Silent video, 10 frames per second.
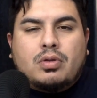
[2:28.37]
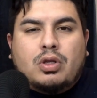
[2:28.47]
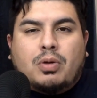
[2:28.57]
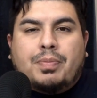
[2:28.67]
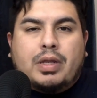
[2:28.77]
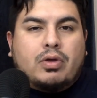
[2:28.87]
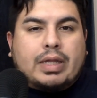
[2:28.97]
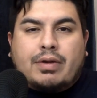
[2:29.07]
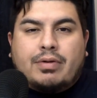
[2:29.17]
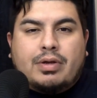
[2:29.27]
Benil
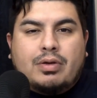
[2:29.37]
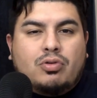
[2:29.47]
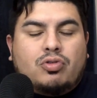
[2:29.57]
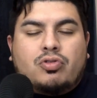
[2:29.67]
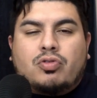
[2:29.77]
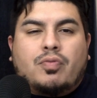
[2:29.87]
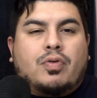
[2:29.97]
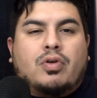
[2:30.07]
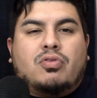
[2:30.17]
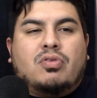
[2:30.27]
Dariush
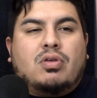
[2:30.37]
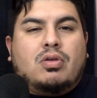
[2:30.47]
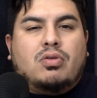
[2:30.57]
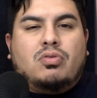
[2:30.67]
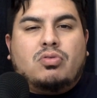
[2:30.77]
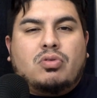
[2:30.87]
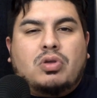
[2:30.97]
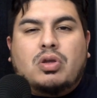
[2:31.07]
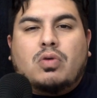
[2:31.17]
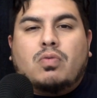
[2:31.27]
versus,
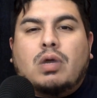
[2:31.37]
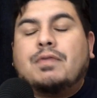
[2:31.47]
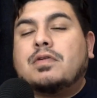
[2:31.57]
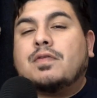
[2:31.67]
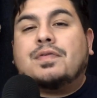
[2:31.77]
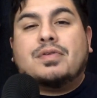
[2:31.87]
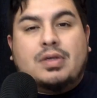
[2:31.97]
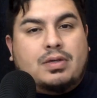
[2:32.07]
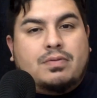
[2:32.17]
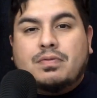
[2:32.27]
you know, Rafael
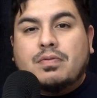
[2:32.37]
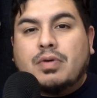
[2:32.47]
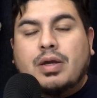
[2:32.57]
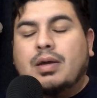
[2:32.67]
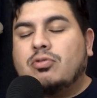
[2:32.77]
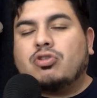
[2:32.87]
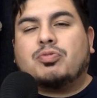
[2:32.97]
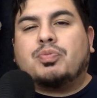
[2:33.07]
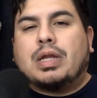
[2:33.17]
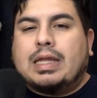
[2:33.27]
Fiziev, right? I'm
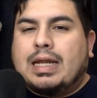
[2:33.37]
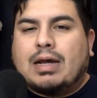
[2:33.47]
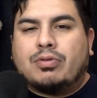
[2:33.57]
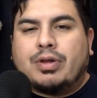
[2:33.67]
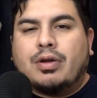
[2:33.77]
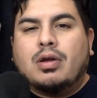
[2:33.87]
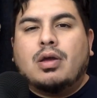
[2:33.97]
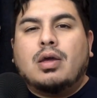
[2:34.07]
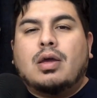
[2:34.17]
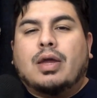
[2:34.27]
just putting that out there.
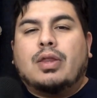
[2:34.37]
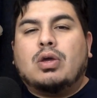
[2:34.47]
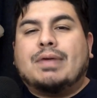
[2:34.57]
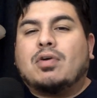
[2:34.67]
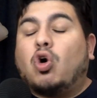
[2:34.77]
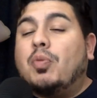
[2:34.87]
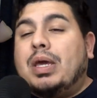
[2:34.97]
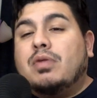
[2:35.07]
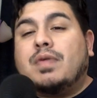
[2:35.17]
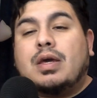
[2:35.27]
And then you have a
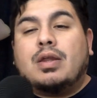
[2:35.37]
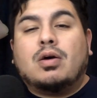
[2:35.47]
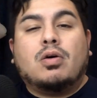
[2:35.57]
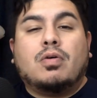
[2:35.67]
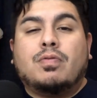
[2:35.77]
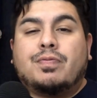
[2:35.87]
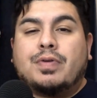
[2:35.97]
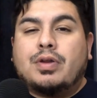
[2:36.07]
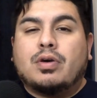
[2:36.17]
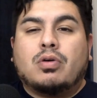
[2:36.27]
co-main event of,
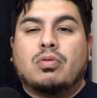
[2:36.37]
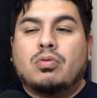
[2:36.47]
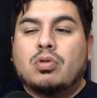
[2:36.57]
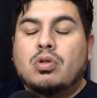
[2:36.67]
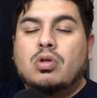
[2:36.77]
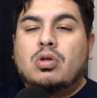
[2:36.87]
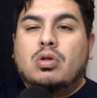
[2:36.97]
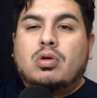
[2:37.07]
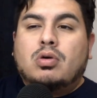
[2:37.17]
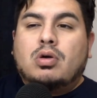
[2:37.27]
you know,
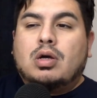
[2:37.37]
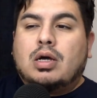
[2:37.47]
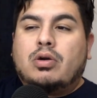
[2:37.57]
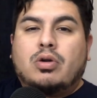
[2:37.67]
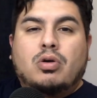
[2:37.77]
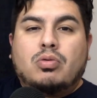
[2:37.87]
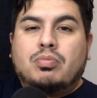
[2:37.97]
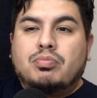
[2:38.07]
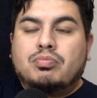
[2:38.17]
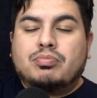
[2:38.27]
I don't know,
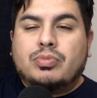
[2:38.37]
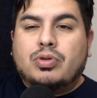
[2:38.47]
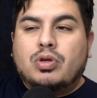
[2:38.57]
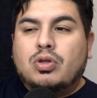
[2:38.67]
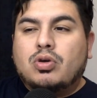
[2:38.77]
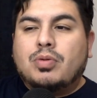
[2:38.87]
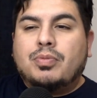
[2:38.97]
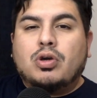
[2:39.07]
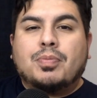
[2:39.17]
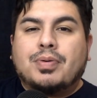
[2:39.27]
you
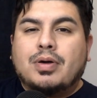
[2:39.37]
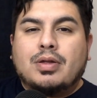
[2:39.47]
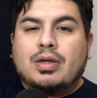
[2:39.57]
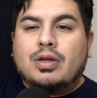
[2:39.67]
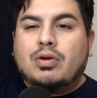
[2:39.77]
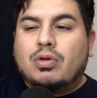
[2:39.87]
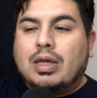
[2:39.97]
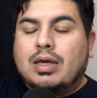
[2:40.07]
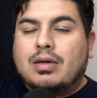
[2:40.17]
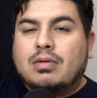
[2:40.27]
can put, you know,
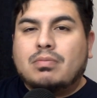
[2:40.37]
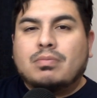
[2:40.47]
like